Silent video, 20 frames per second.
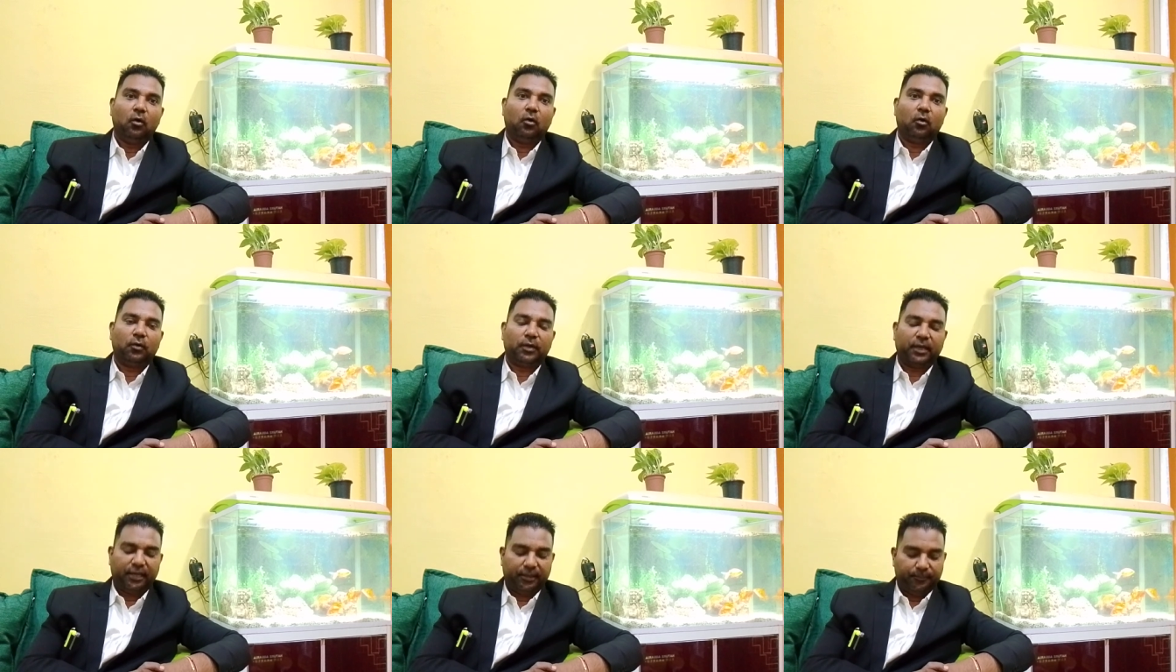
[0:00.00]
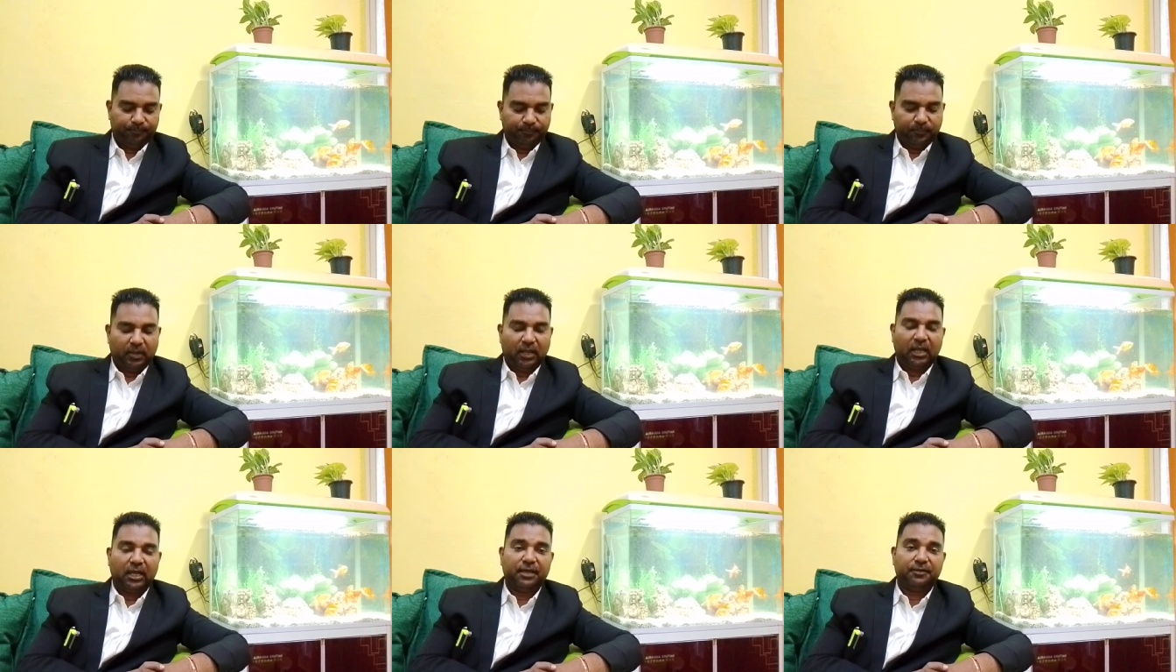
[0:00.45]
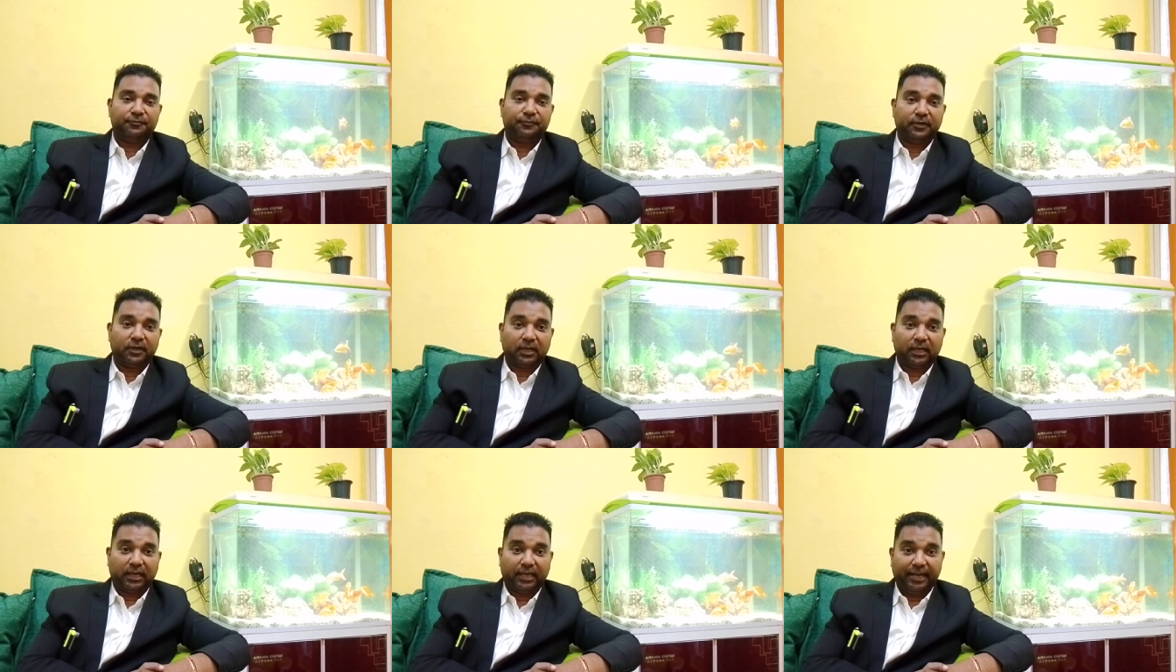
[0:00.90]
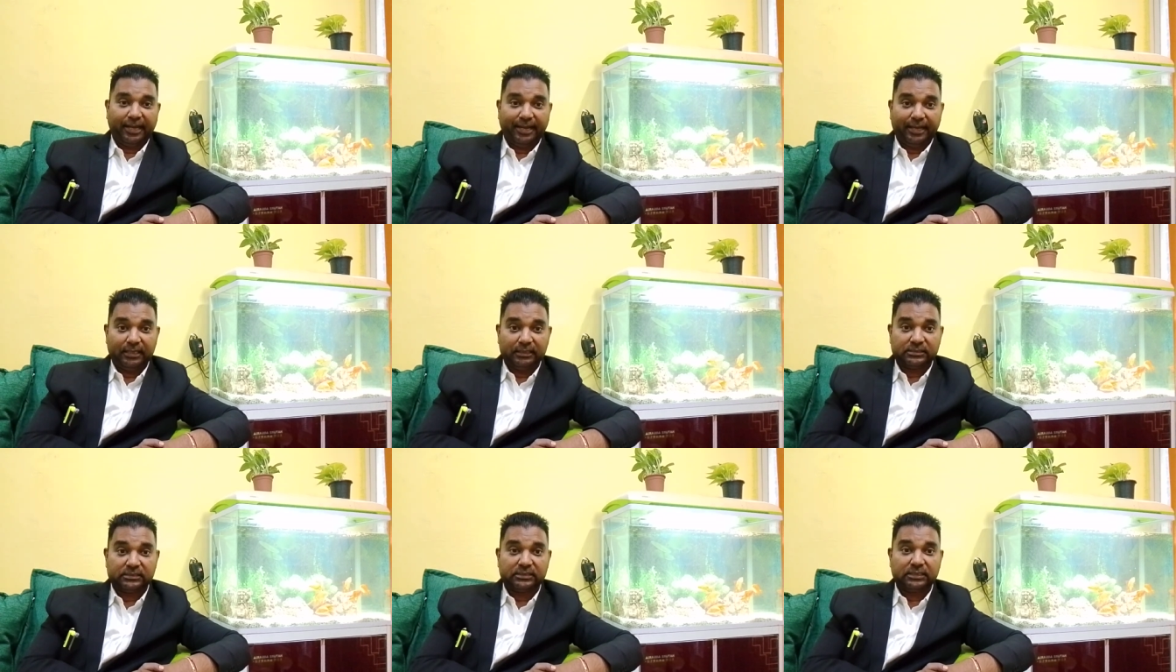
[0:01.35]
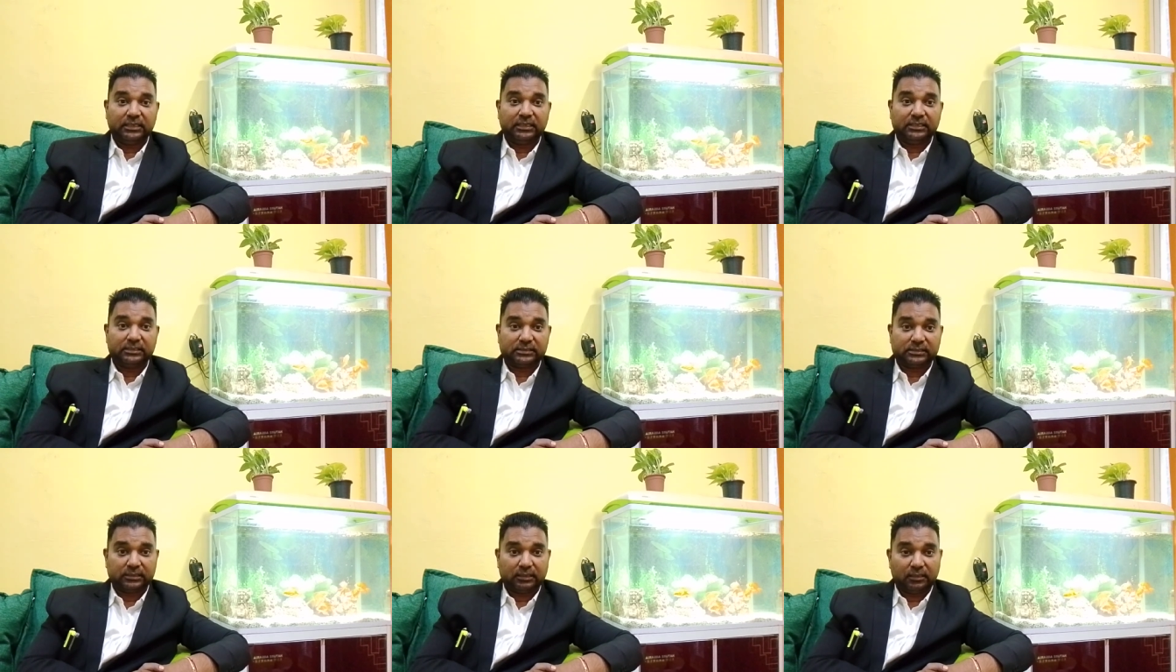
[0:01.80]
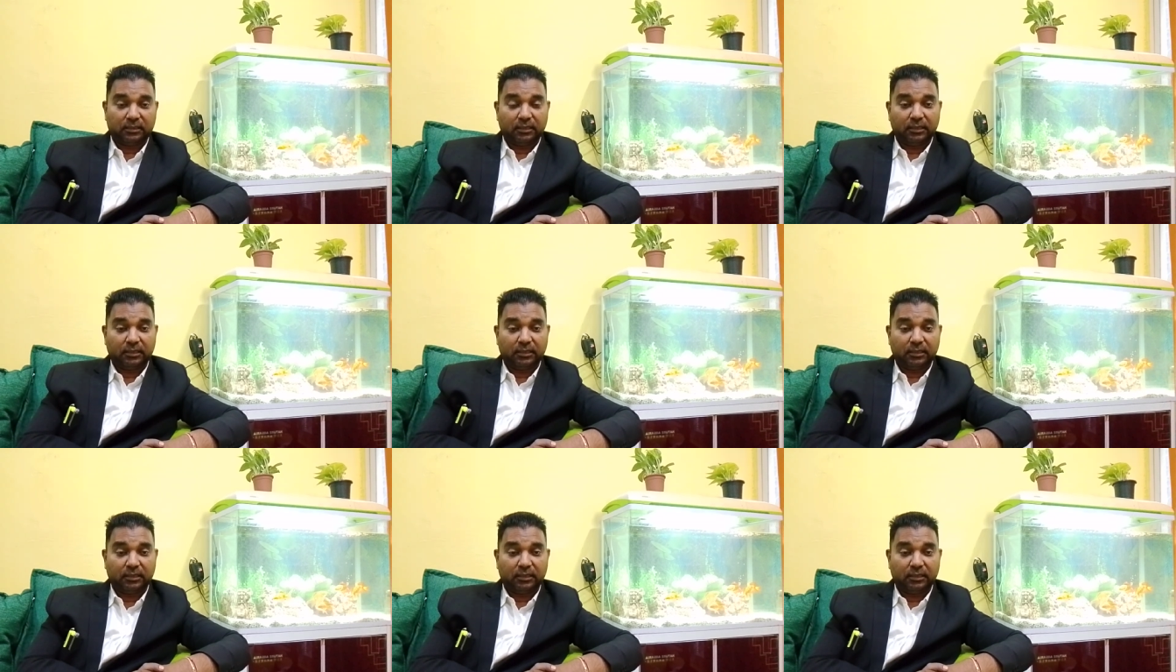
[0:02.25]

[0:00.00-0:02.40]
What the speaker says: Okay, if a case is